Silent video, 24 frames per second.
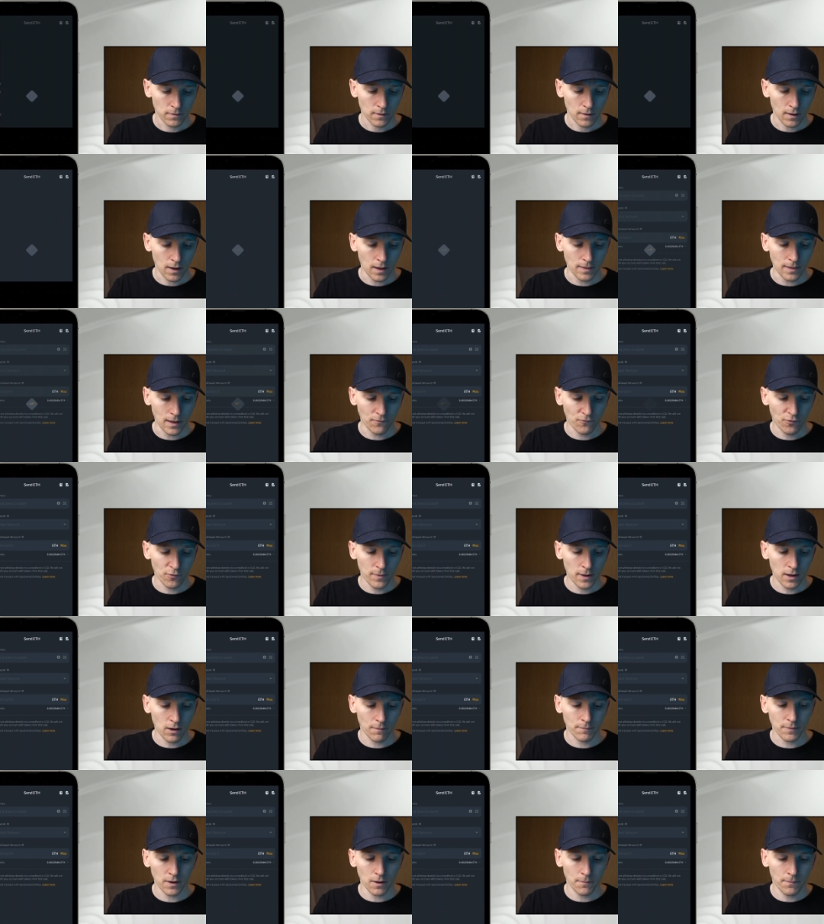And then from here,
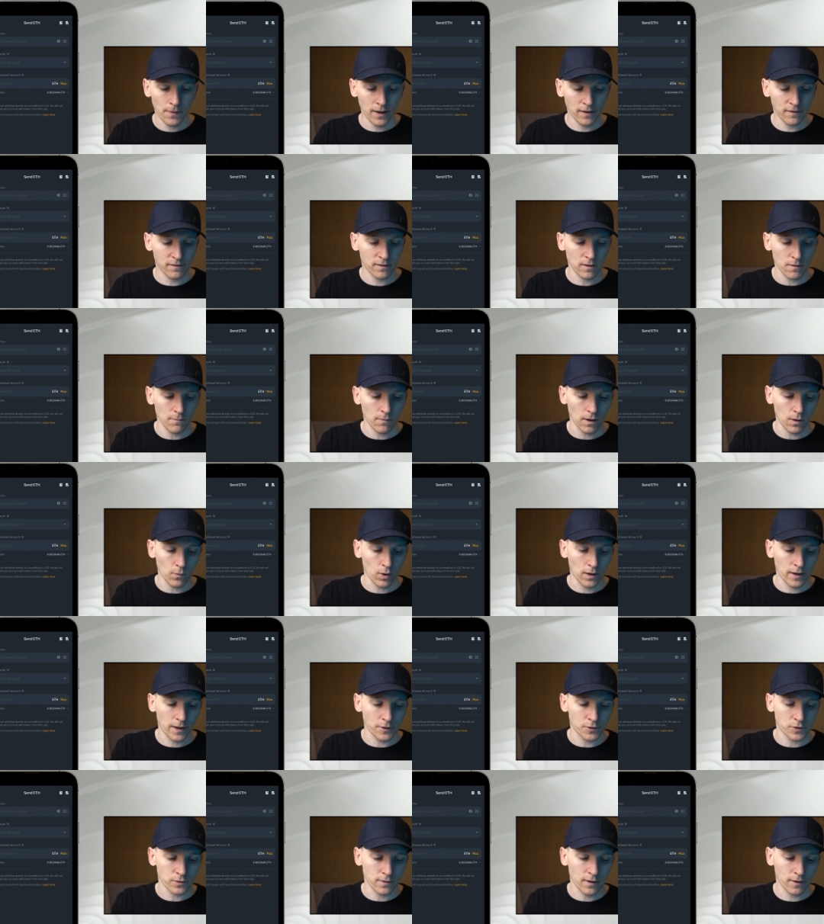I'm going to paste in my wallet
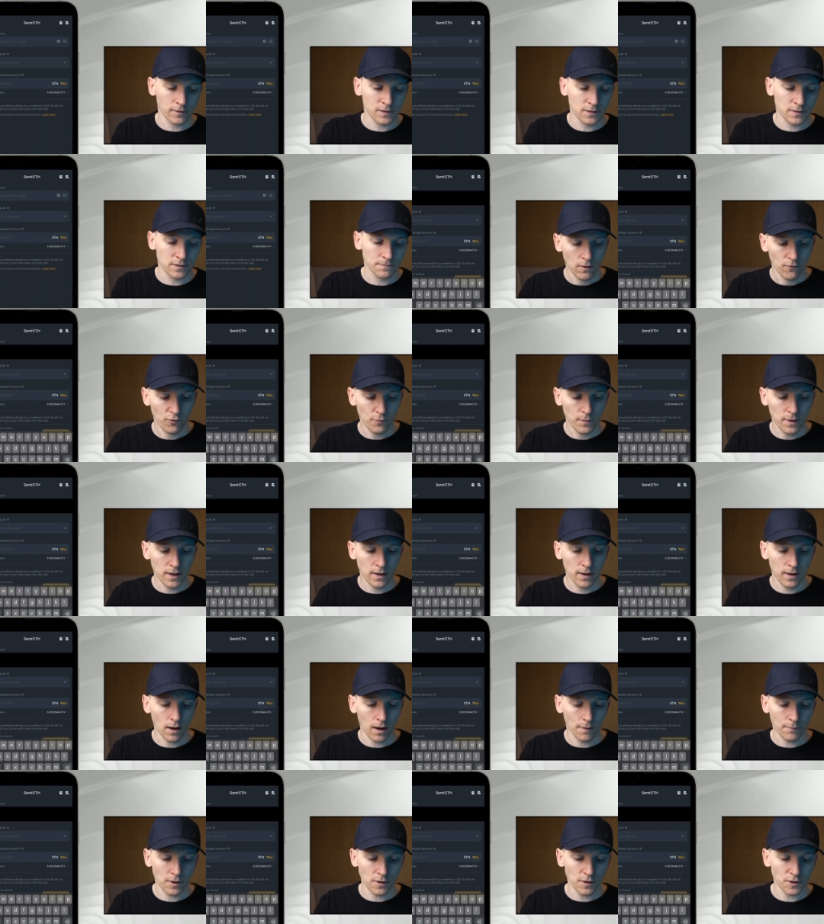address. From here,
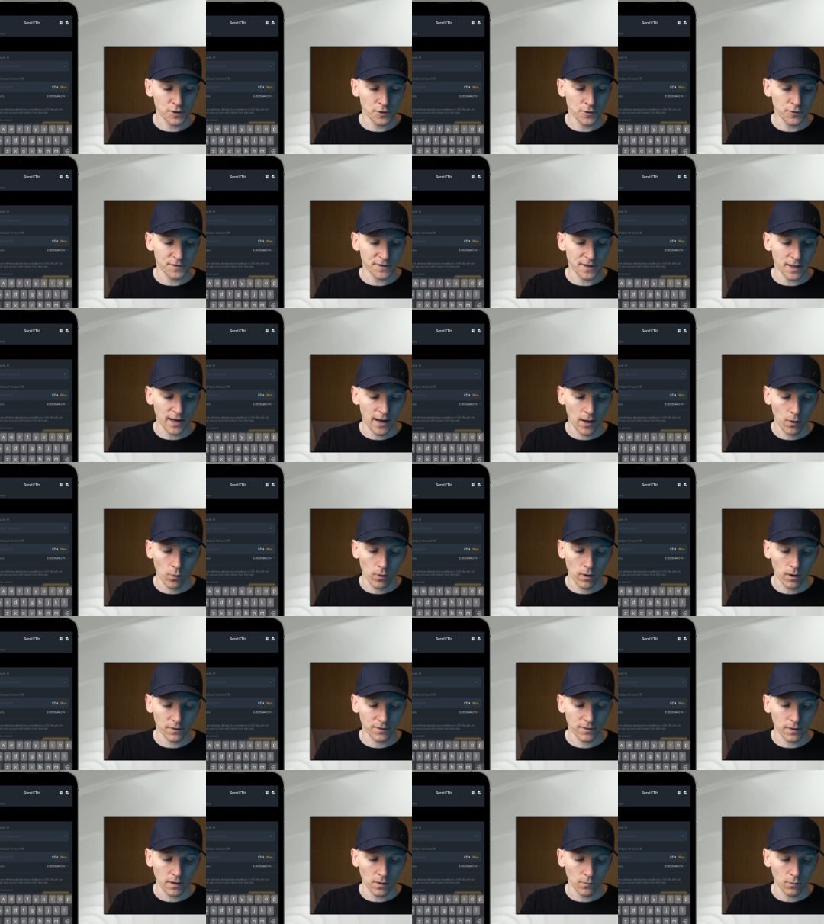I'm going to choose the
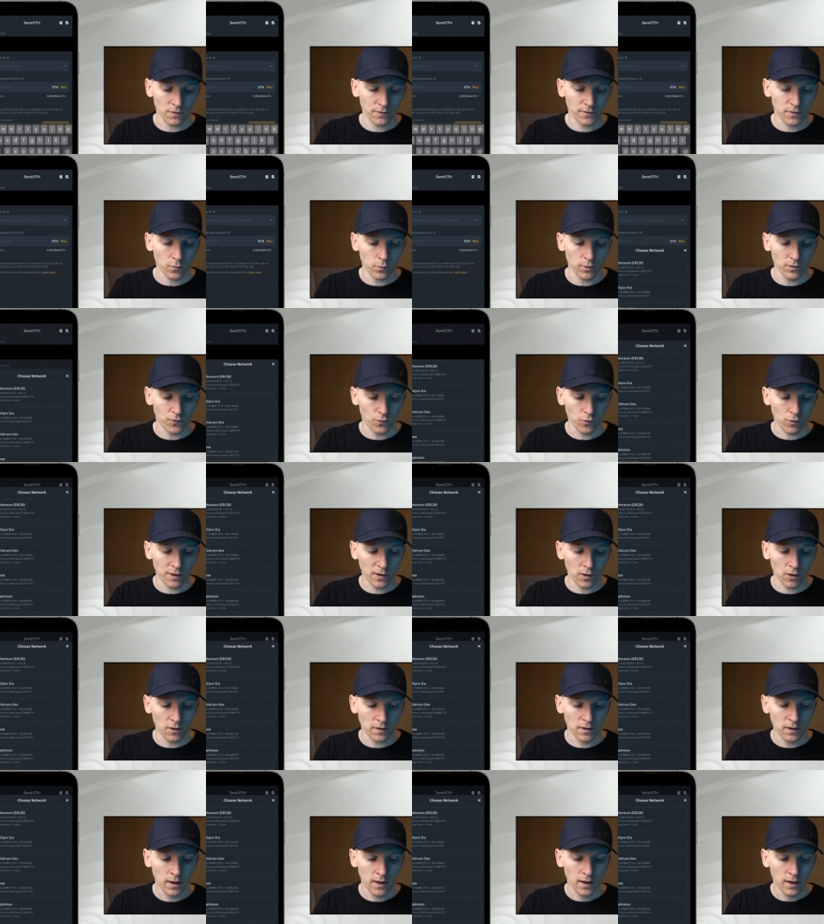network that I want to withdraw it
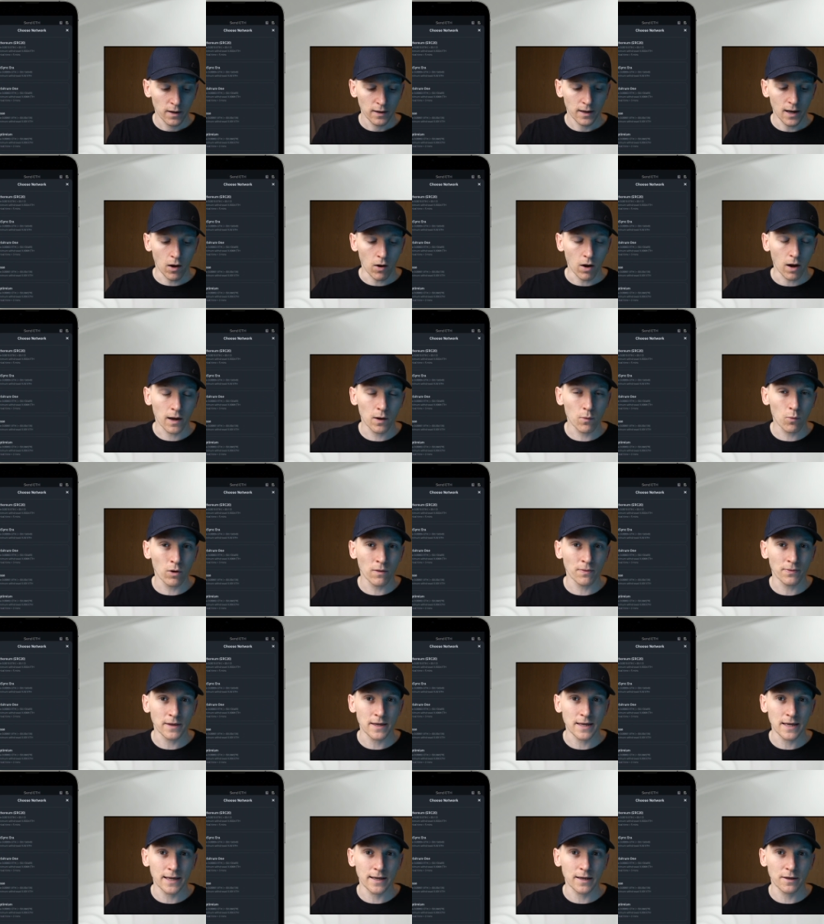on. Now I want the
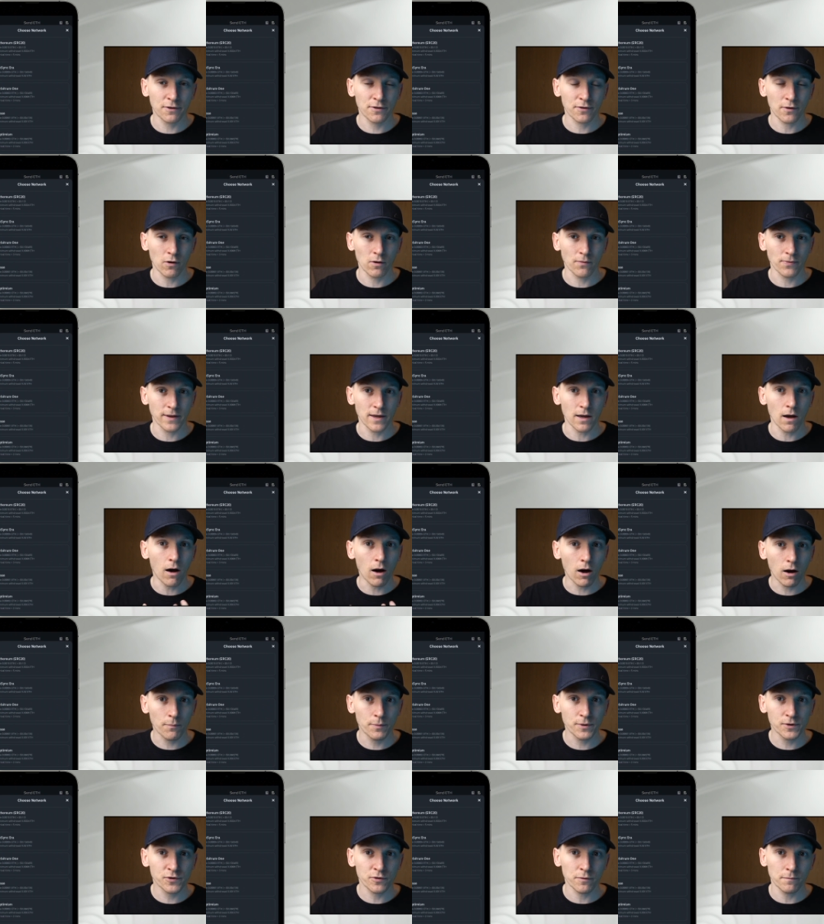E T H on the
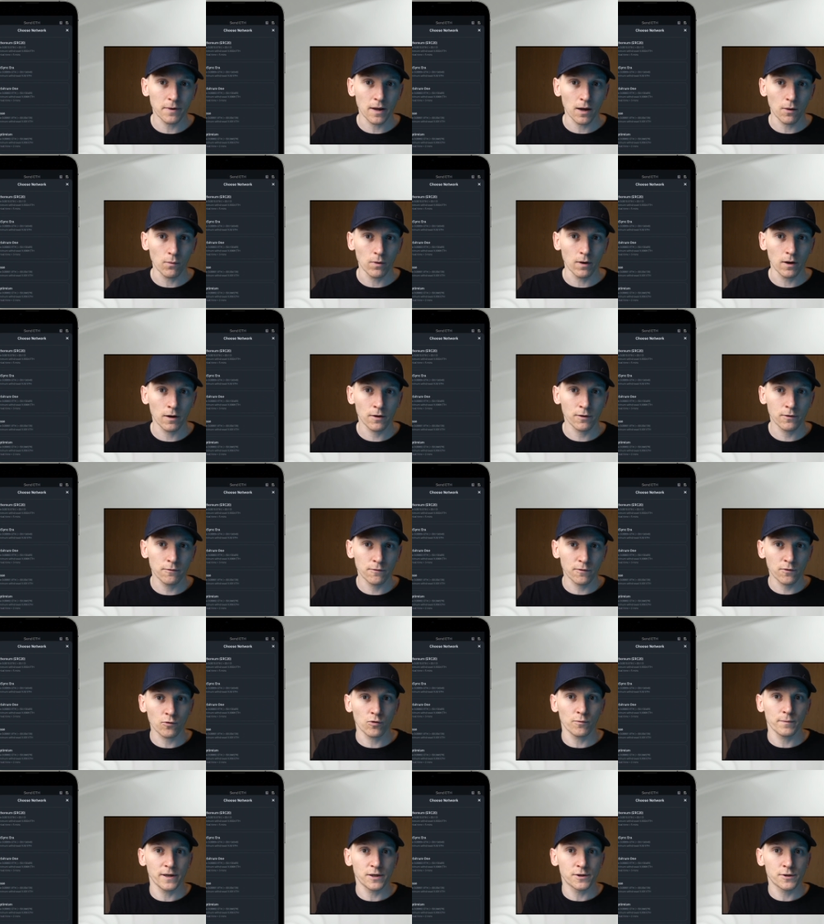Arbitrum network. You
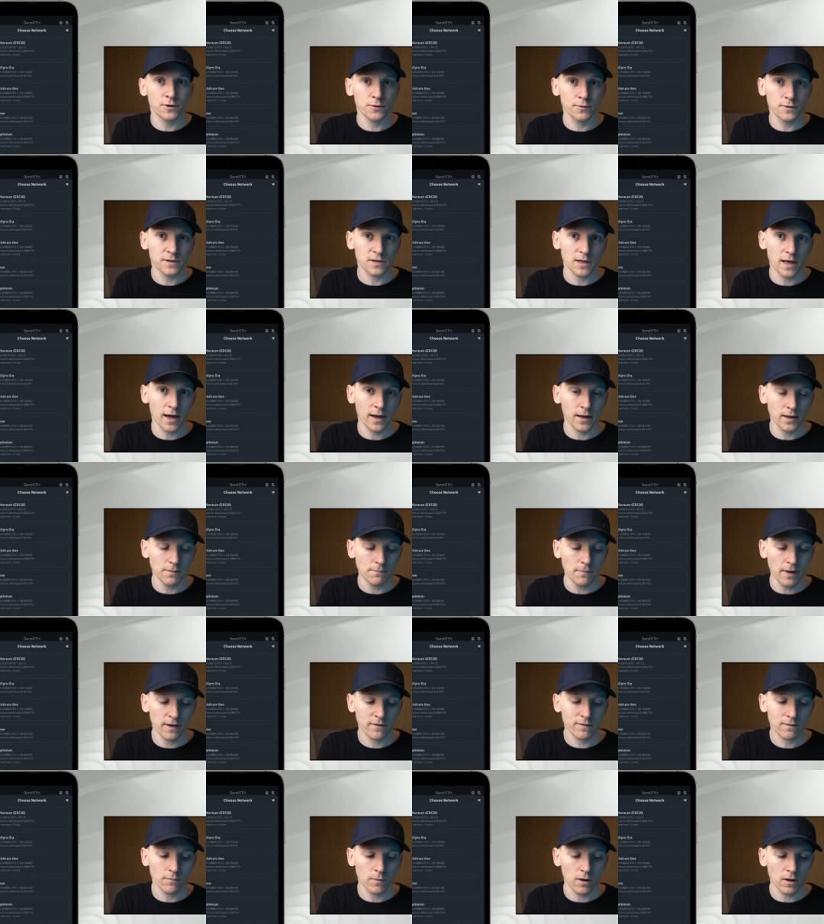saw me choose that in
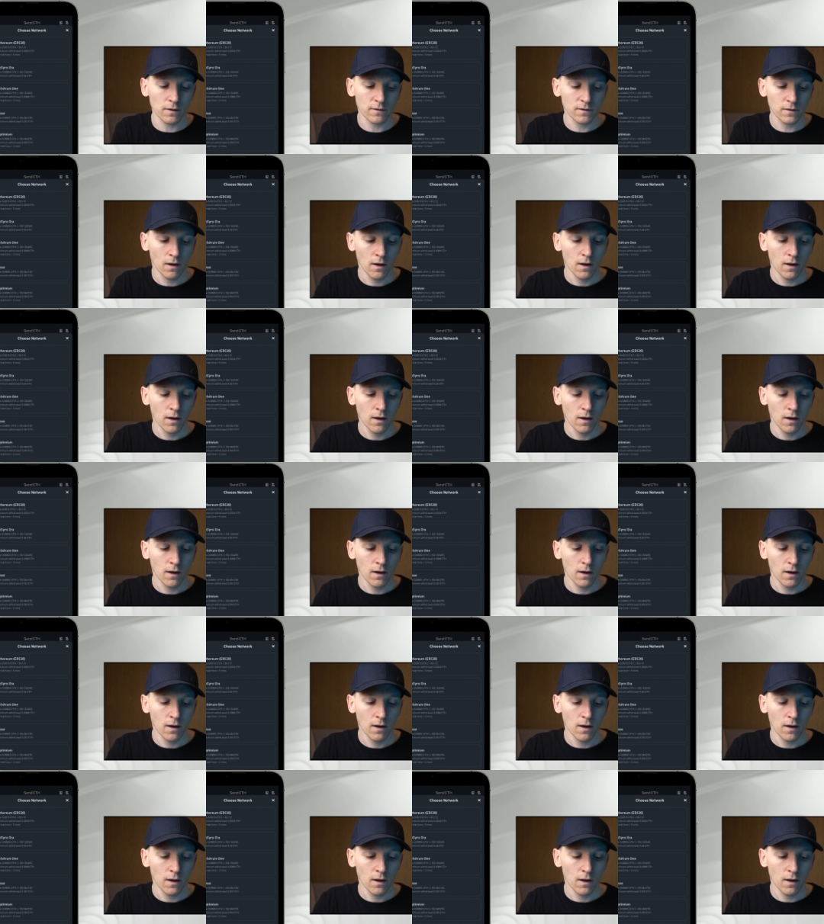MetaMask.